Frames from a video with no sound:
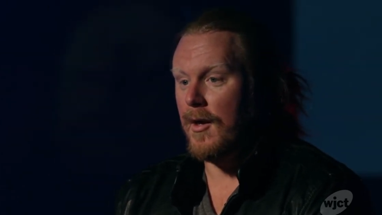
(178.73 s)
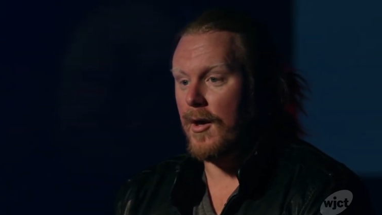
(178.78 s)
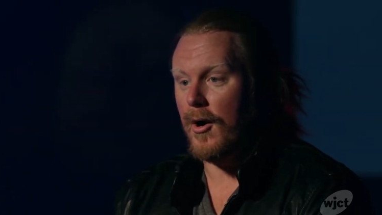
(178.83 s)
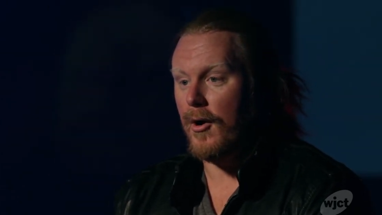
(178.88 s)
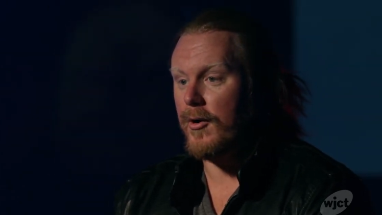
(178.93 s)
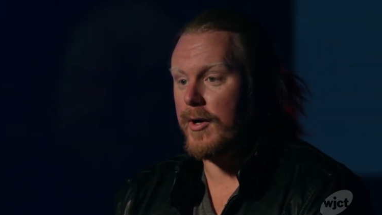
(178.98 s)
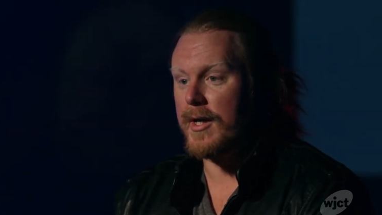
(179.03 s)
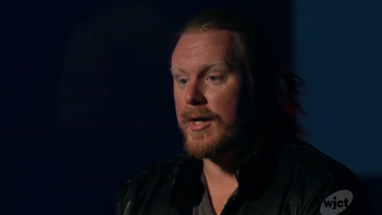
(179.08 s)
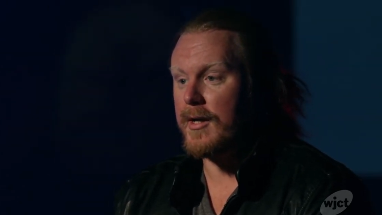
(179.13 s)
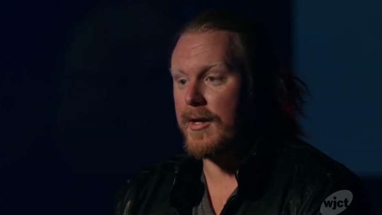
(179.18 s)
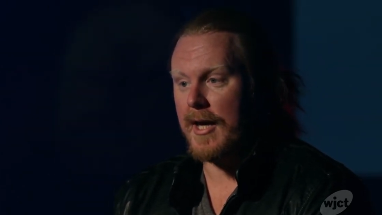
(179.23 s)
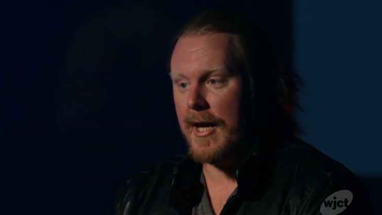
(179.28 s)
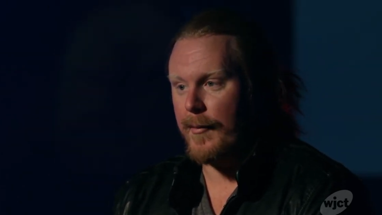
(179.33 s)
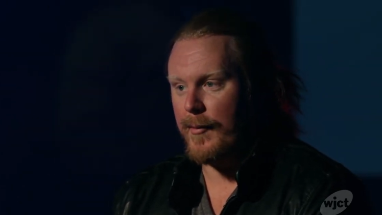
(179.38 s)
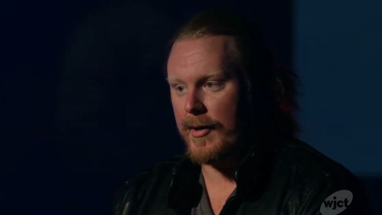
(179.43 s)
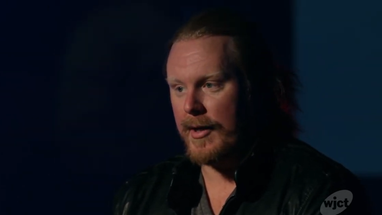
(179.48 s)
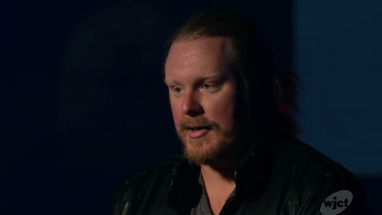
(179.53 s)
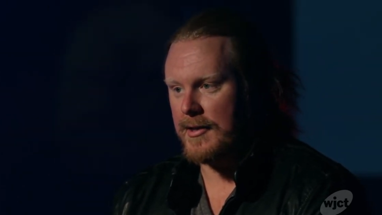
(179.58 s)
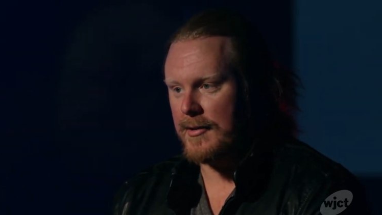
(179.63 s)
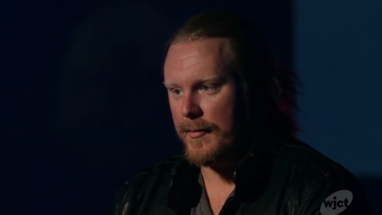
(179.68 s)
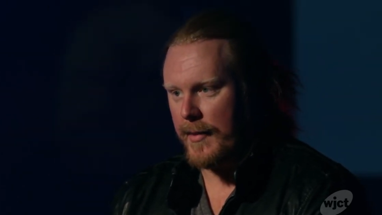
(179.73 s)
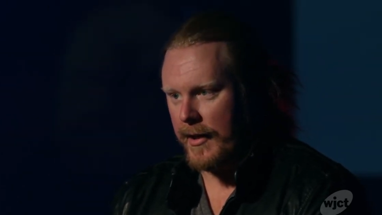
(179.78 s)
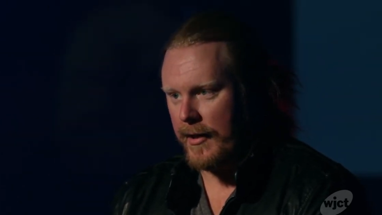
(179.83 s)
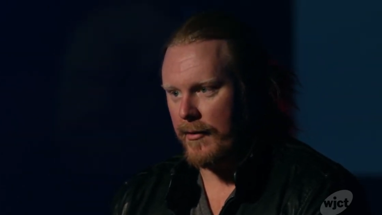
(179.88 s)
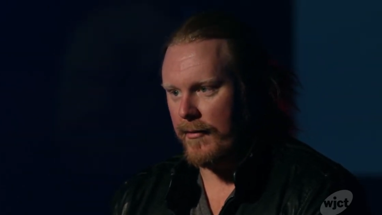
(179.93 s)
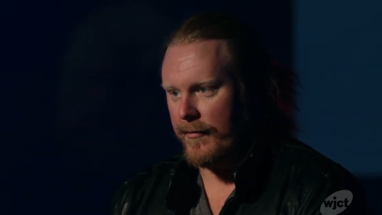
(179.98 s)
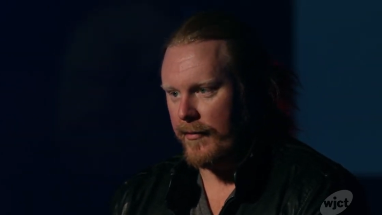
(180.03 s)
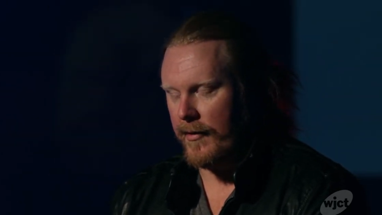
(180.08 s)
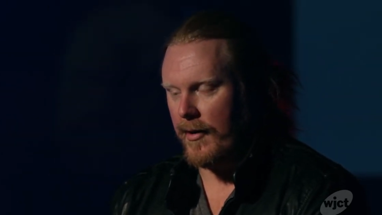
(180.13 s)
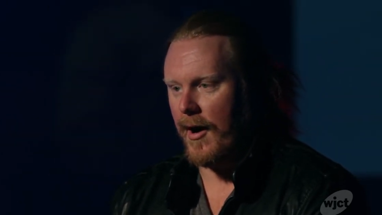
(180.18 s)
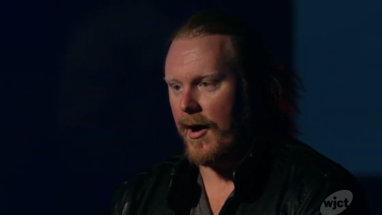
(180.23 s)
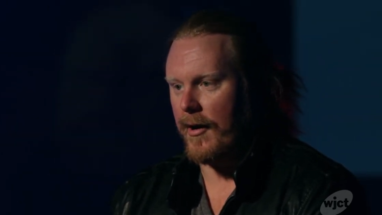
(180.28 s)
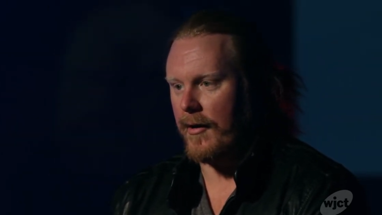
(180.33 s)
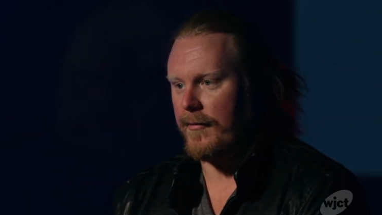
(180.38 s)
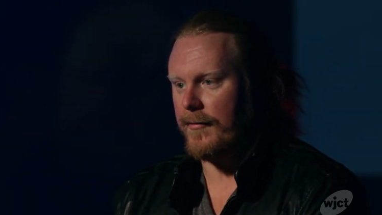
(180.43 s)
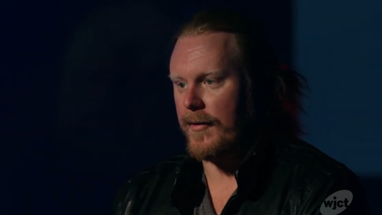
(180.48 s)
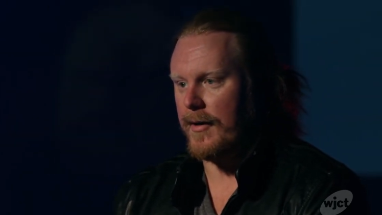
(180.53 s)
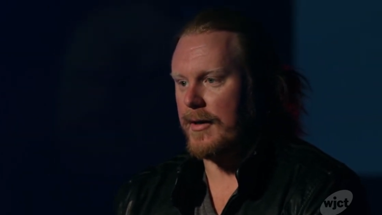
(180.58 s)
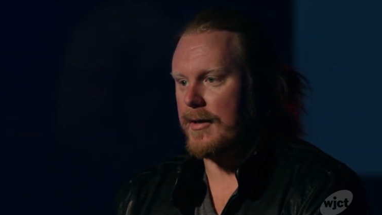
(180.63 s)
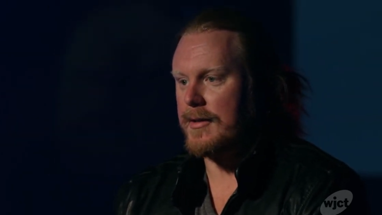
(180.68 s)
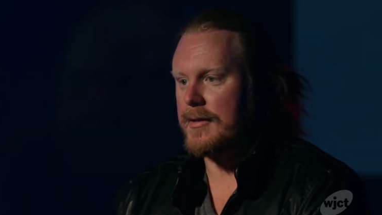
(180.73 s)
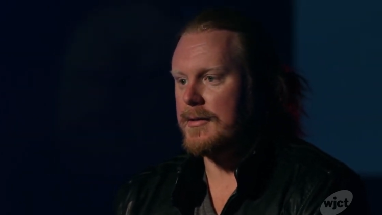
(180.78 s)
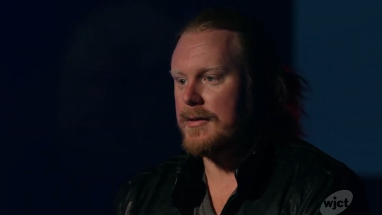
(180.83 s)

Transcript: Owning a camera doesn't make you a photographer